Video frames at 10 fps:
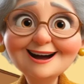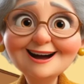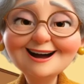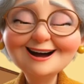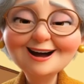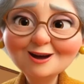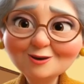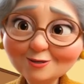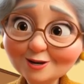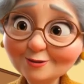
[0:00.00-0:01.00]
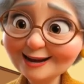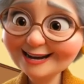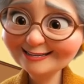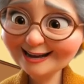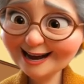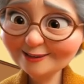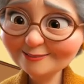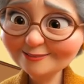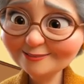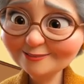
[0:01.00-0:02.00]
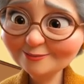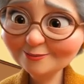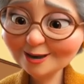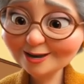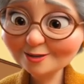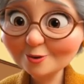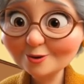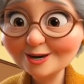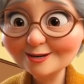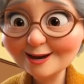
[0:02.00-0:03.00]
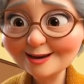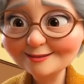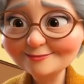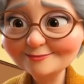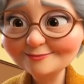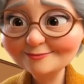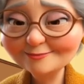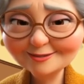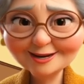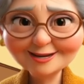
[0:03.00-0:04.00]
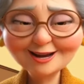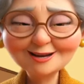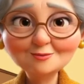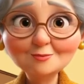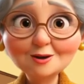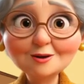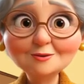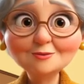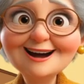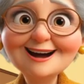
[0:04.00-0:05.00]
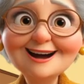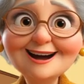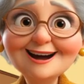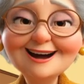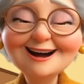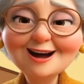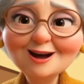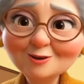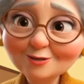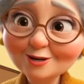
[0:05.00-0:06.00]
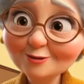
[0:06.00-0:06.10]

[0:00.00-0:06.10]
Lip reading: be done, because he was going to suffer, and of course he would be in pain, and no human wants to suffer.